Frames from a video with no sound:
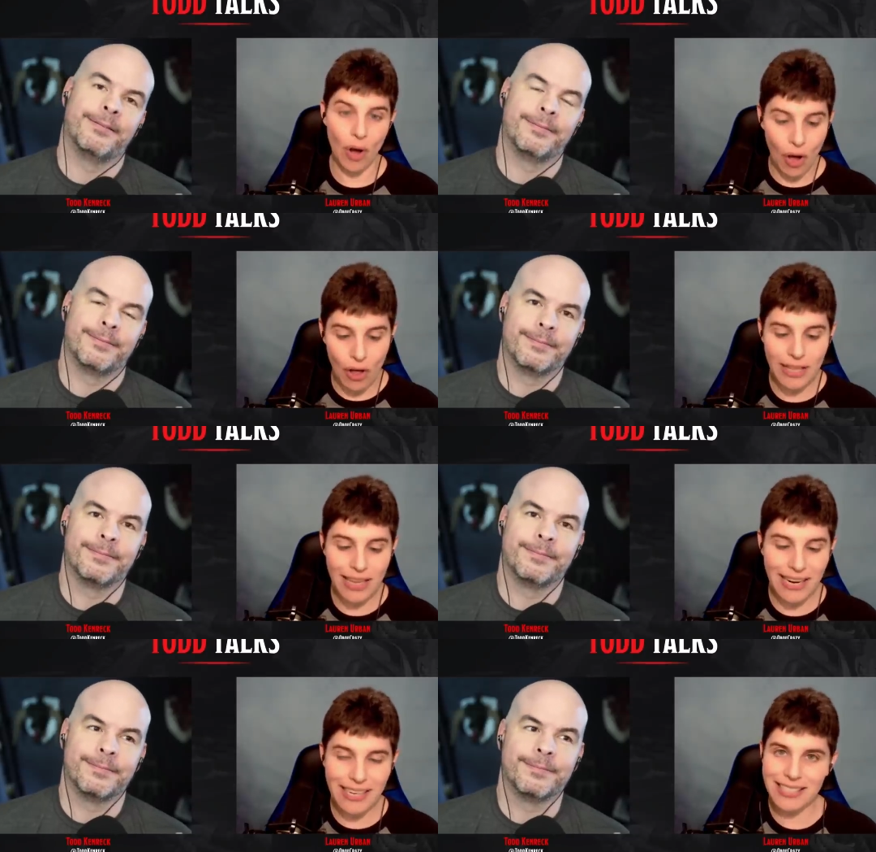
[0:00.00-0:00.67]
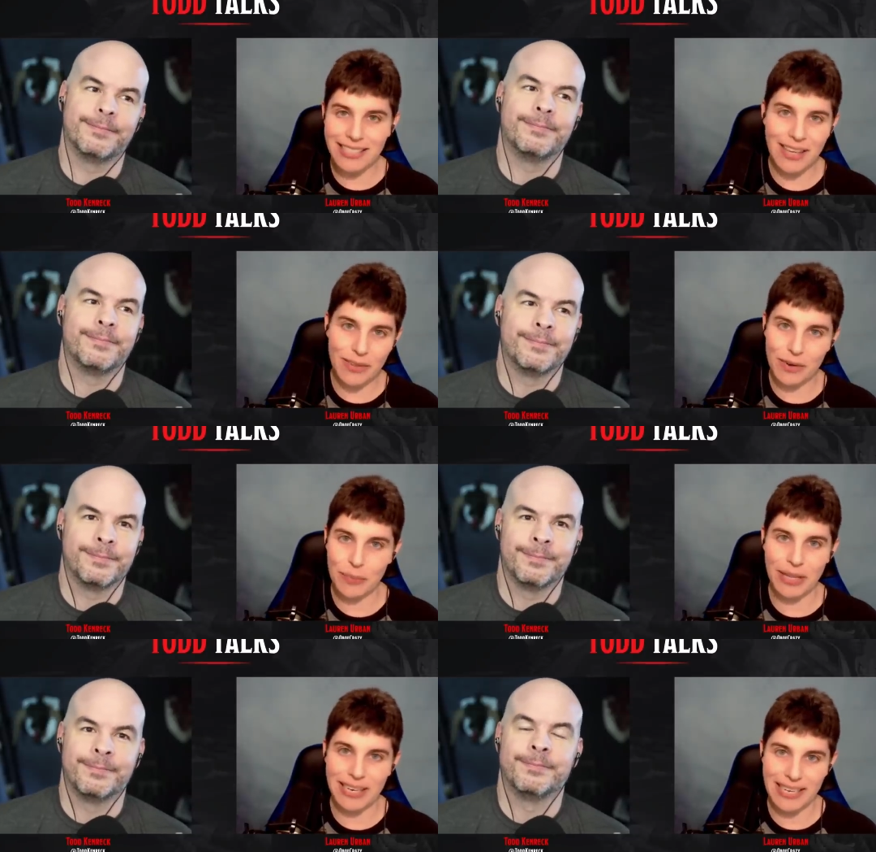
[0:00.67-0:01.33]
Speaker 1: all getting together
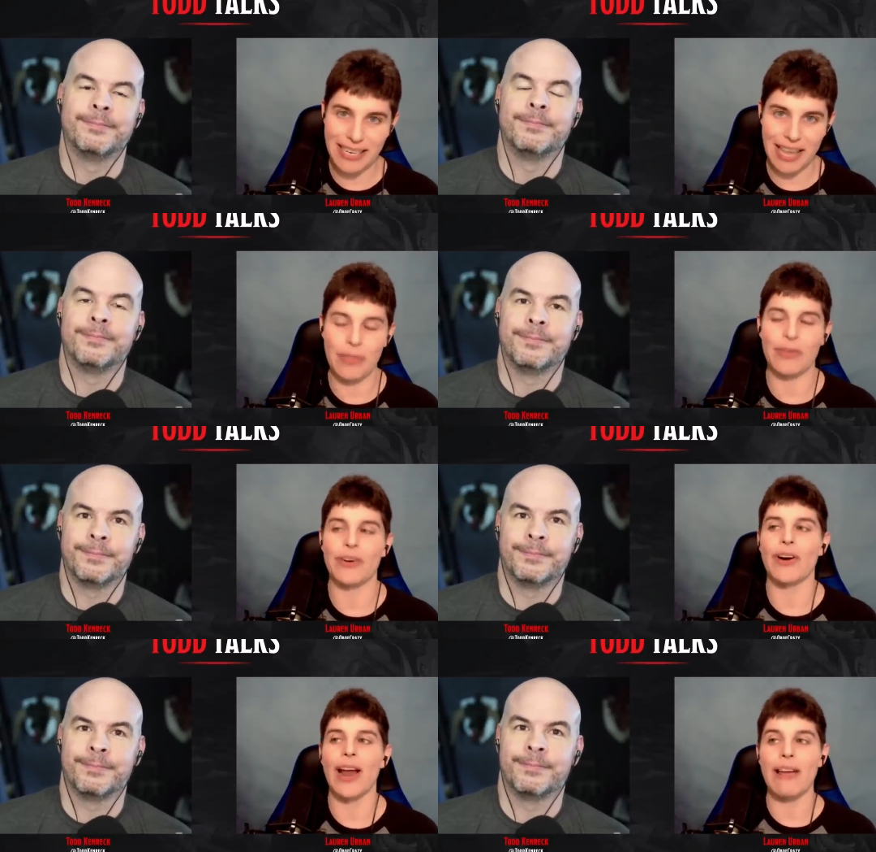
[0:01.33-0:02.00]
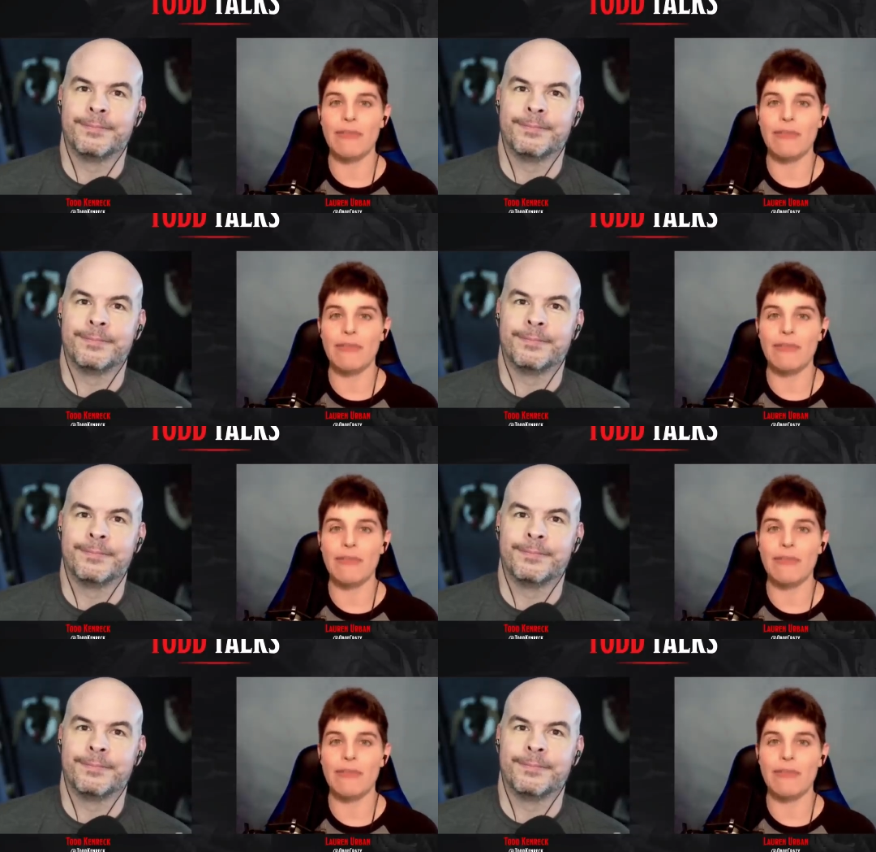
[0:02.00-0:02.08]
to play together.